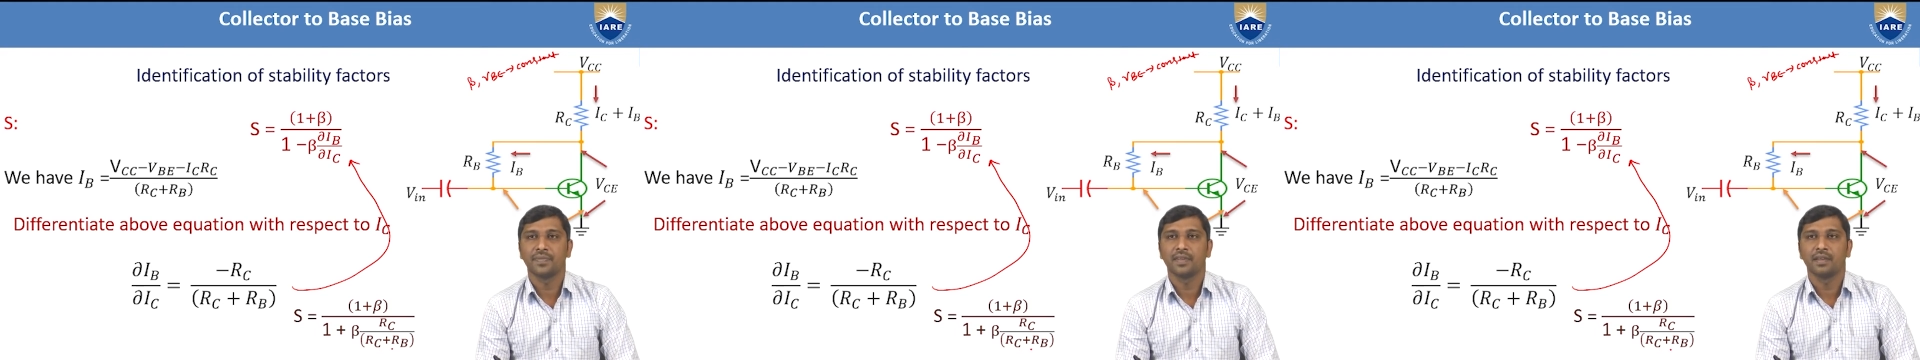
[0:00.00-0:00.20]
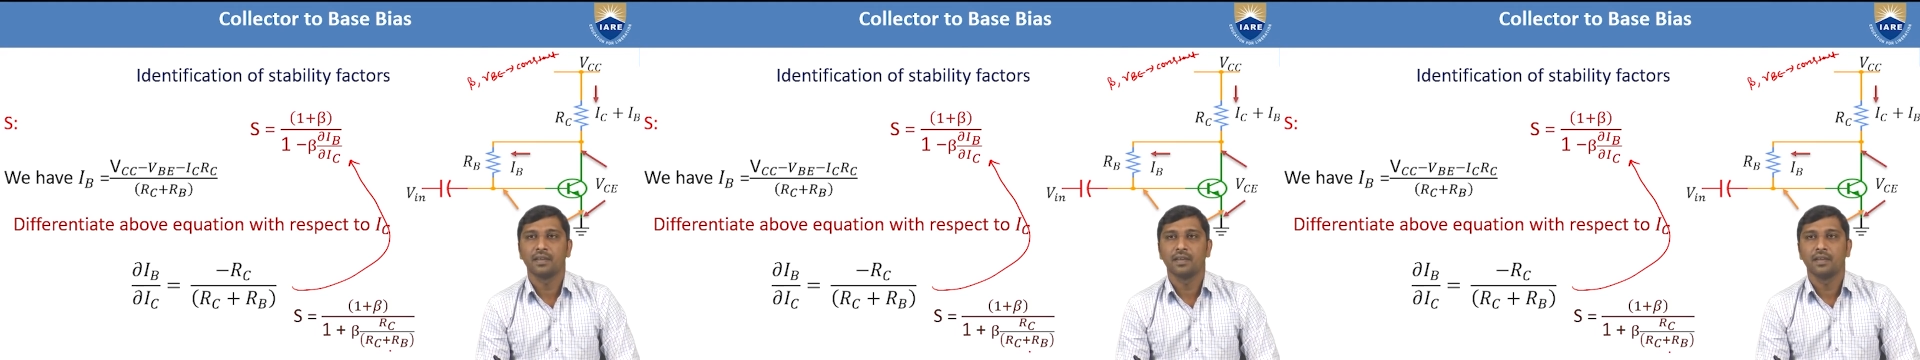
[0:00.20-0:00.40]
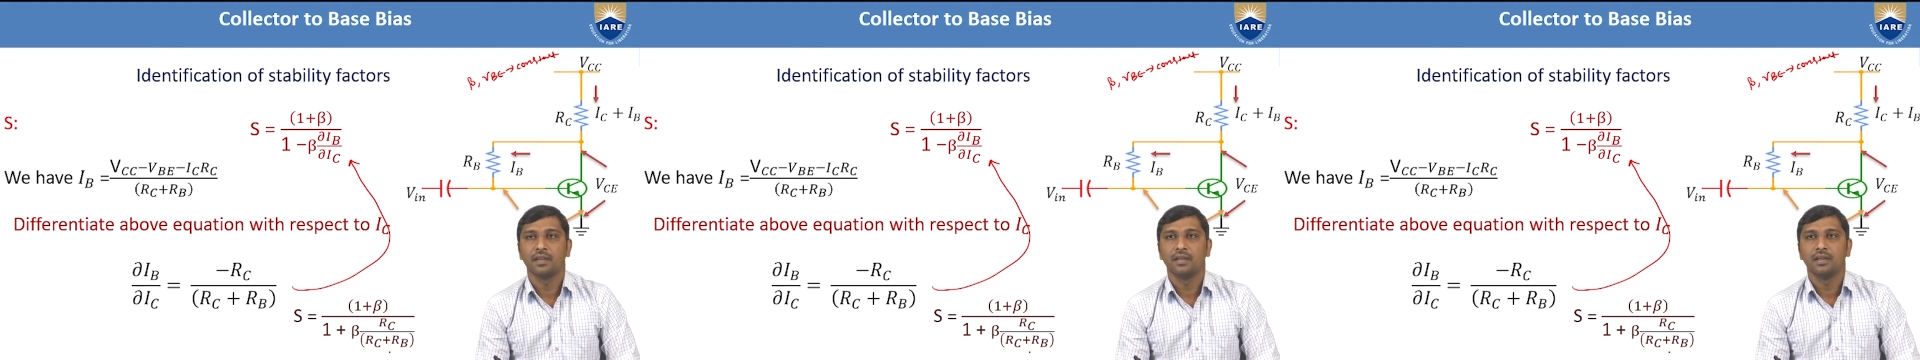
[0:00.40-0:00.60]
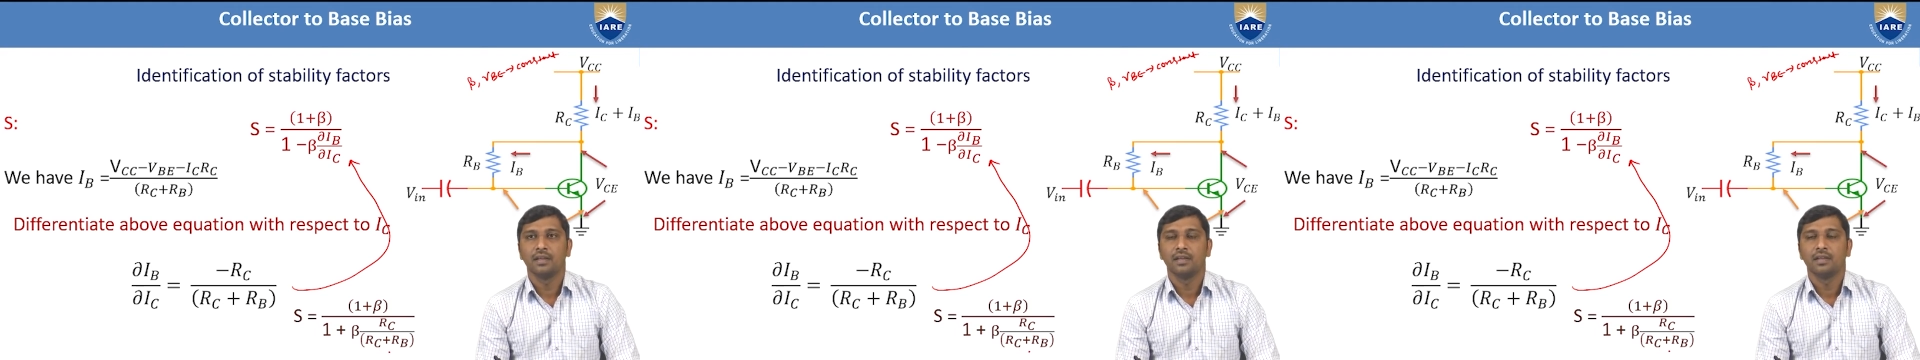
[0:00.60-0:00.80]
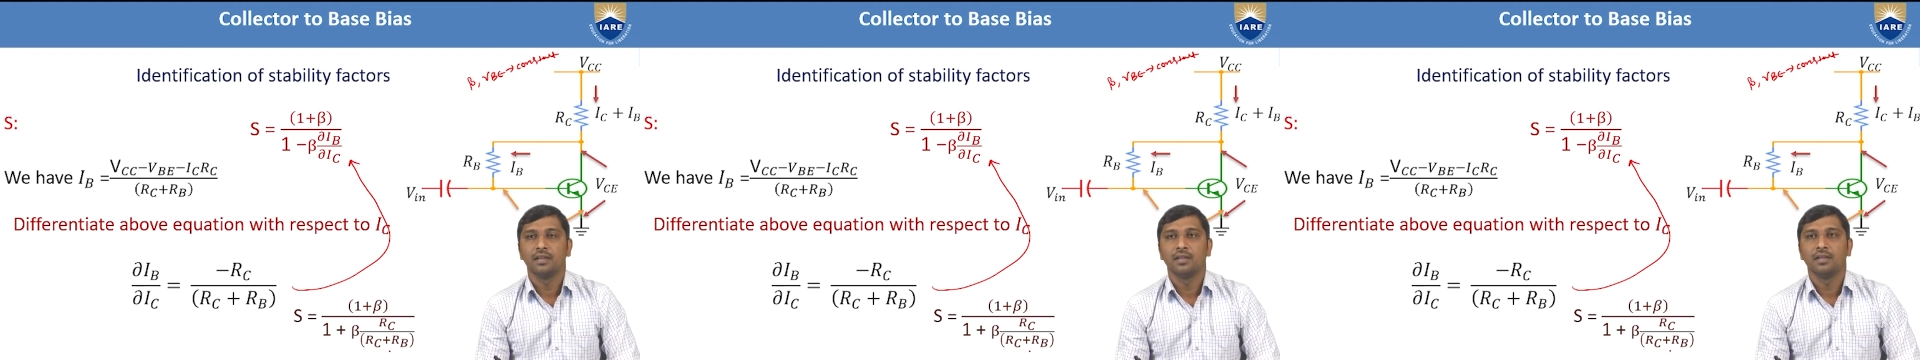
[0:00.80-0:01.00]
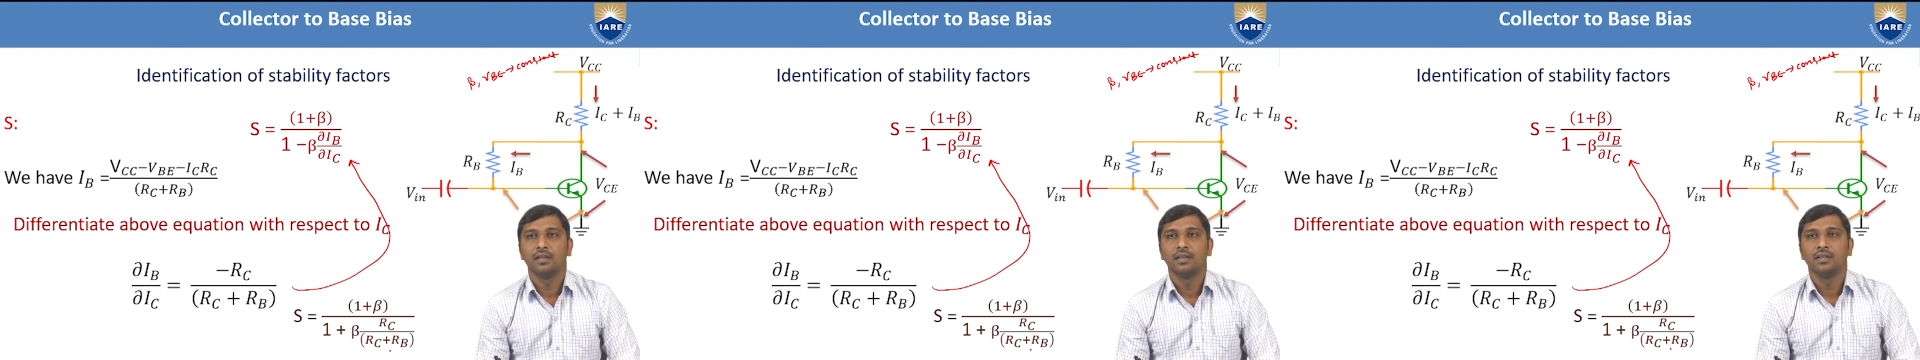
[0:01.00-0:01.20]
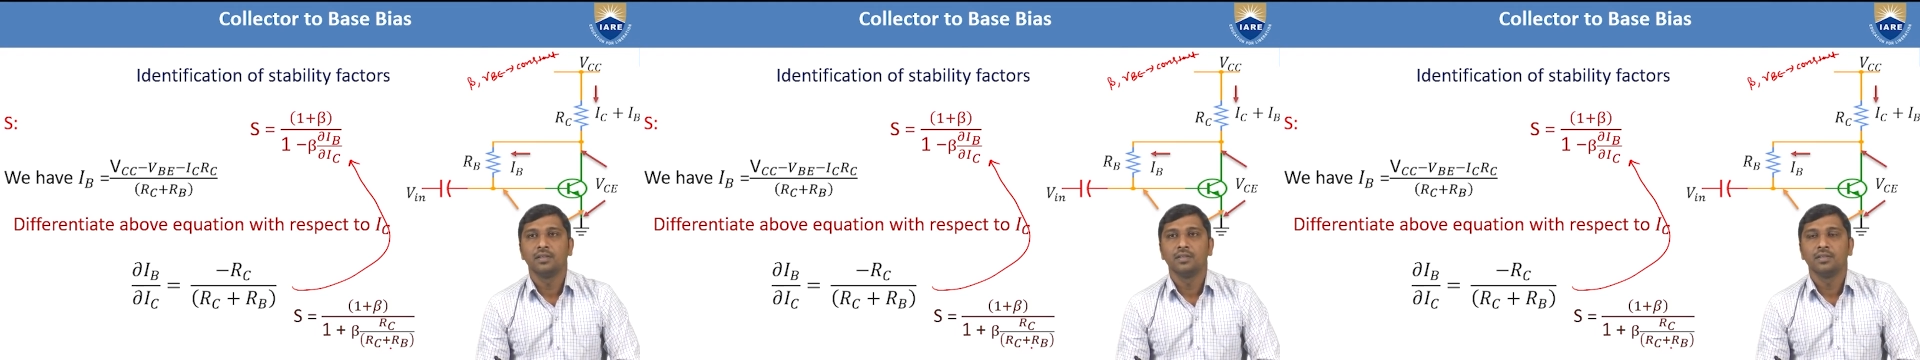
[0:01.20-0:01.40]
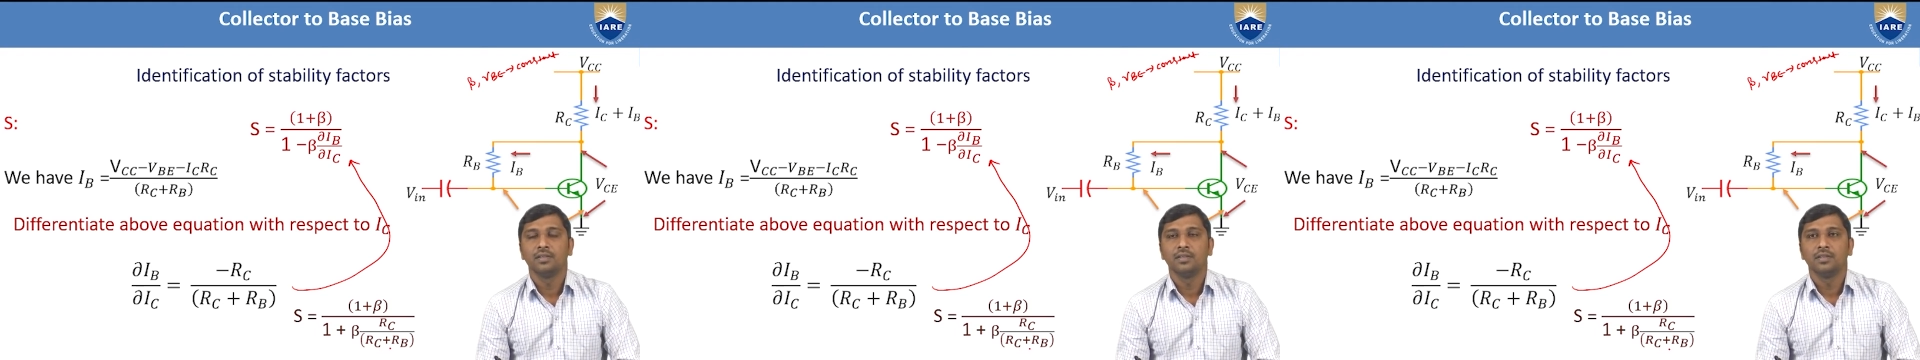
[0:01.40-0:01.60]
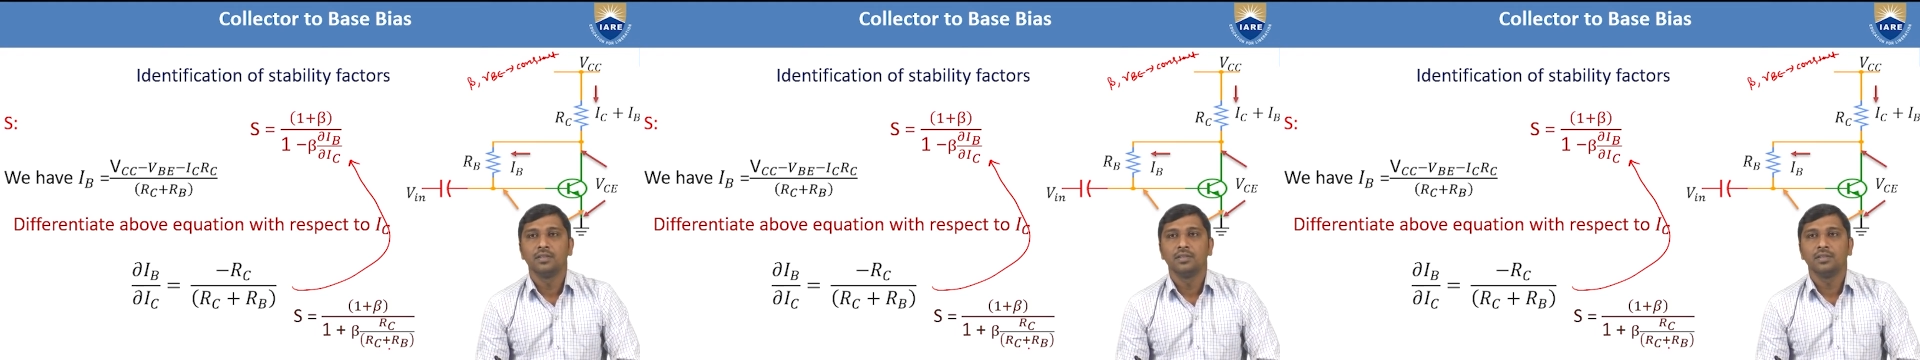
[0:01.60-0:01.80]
(silence)